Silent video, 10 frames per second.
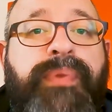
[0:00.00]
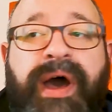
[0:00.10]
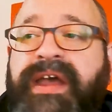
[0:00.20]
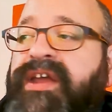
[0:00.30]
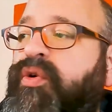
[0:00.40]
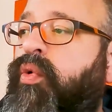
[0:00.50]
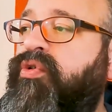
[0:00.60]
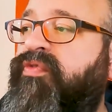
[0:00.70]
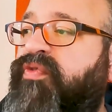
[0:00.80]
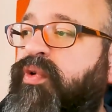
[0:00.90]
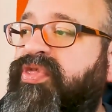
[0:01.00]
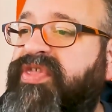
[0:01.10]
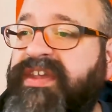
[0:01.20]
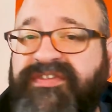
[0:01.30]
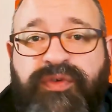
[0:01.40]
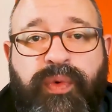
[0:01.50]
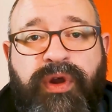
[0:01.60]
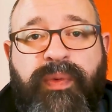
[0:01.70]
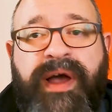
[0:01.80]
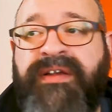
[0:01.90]
But in order for this to
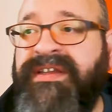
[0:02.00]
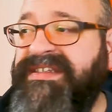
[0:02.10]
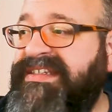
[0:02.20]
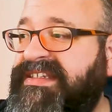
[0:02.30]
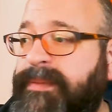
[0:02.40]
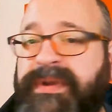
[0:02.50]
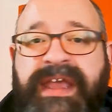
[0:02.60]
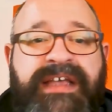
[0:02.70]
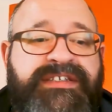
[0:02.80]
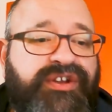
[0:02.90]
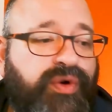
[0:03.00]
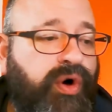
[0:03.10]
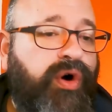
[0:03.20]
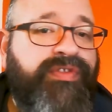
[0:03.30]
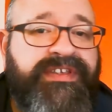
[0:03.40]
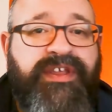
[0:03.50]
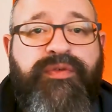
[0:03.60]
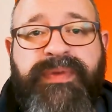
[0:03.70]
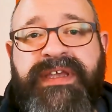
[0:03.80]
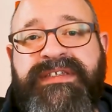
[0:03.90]
work well, somebody has to know all these
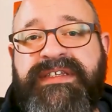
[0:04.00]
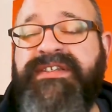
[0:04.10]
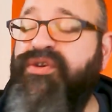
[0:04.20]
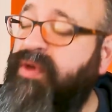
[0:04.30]
other pieces.